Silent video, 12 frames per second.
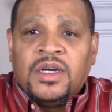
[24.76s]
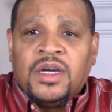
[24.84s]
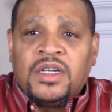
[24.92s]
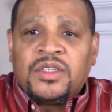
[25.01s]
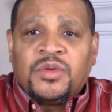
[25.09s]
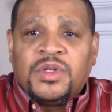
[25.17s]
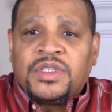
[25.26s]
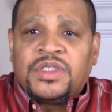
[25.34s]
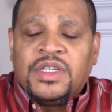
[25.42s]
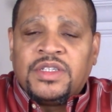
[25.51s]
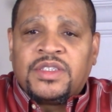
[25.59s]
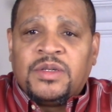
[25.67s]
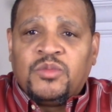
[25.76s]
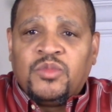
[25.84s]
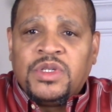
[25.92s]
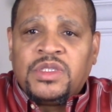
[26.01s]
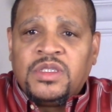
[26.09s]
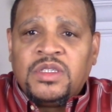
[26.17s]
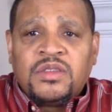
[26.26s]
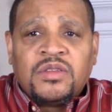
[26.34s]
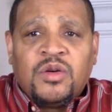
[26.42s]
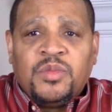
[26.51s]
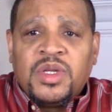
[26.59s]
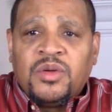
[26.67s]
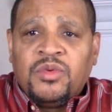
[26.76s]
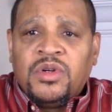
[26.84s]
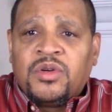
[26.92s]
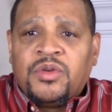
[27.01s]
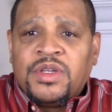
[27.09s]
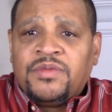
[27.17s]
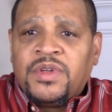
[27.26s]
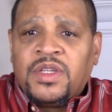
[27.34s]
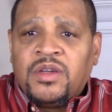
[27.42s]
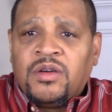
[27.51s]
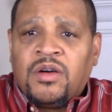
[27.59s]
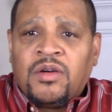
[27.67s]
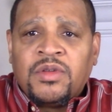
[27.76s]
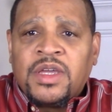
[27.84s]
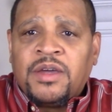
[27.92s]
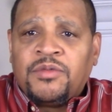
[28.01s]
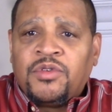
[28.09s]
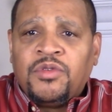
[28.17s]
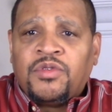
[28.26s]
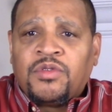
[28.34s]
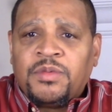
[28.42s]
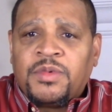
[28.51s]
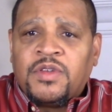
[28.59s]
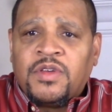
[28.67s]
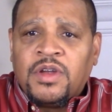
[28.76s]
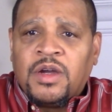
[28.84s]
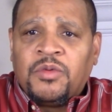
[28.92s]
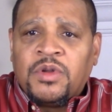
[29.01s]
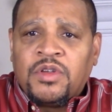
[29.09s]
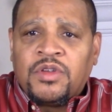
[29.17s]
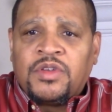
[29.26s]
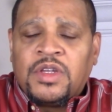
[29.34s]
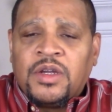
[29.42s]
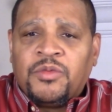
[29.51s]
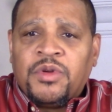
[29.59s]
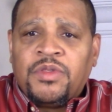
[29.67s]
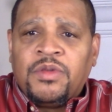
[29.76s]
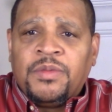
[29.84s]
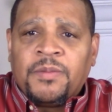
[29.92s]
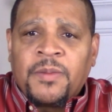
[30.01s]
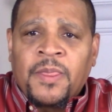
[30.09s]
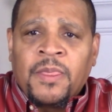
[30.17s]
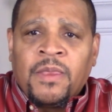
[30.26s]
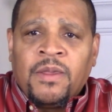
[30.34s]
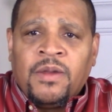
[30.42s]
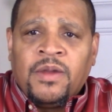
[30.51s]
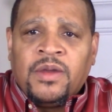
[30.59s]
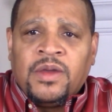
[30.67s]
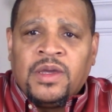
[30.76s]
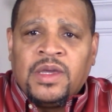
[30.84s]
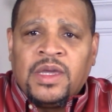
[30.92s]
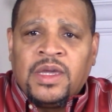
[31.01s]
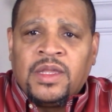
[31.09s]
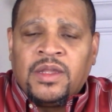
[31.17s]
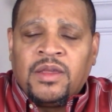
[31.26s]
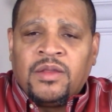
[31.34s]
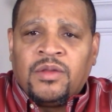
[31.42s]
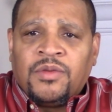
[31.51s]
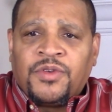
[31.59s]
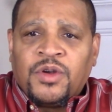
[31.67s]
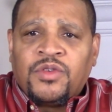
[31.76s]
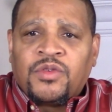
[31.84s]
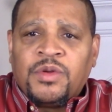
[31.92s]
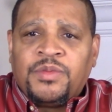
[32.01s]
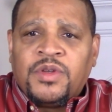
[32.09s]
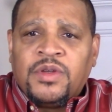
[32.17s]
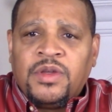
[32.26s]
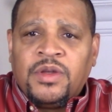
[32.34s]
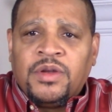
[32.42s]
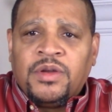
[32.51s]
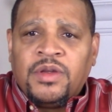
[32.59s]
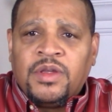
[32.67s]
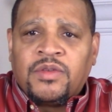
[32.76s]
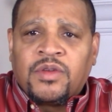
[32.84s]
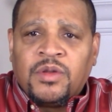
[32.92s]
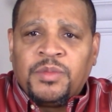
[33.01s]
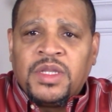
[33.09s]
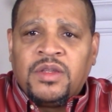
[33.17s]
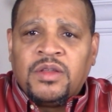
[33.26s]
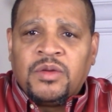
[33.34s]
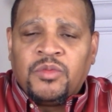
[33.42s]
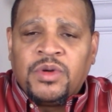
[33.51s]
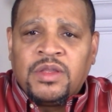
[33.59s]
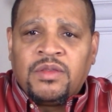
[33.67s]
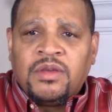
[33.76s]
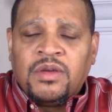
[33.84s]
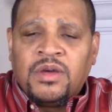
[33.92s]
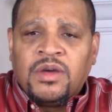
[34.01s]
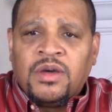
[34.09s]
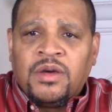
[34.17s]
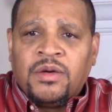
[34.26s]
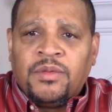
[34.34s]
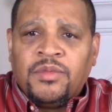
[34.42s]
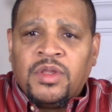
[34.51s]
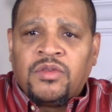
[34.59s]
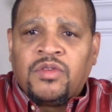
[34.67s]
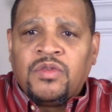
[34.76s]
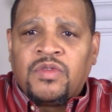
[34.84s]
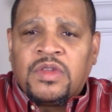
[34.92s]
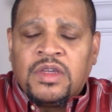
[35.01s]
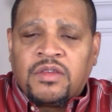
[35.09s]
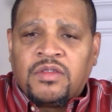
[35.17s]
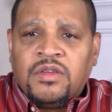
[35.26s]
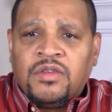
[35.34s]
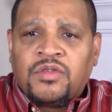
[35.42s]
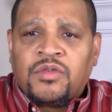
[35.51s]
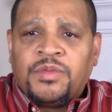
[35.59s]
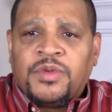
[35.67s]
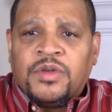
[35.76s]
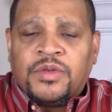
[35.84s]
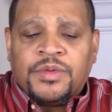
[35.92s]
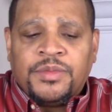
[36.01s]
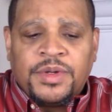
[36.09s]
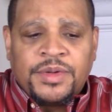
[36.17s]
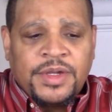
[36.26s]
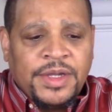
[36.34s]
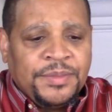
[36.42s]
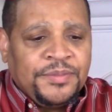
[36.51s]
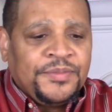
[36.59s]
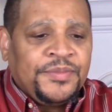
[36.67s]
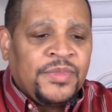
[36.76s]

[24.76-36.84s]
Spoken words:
I just want to share something with you. This is going to be a real quick video. I only have 2 scriptures here I wanted to share with you. And the first scripture here is going to be dealing with the 2 sticks, these scriptures. Okay?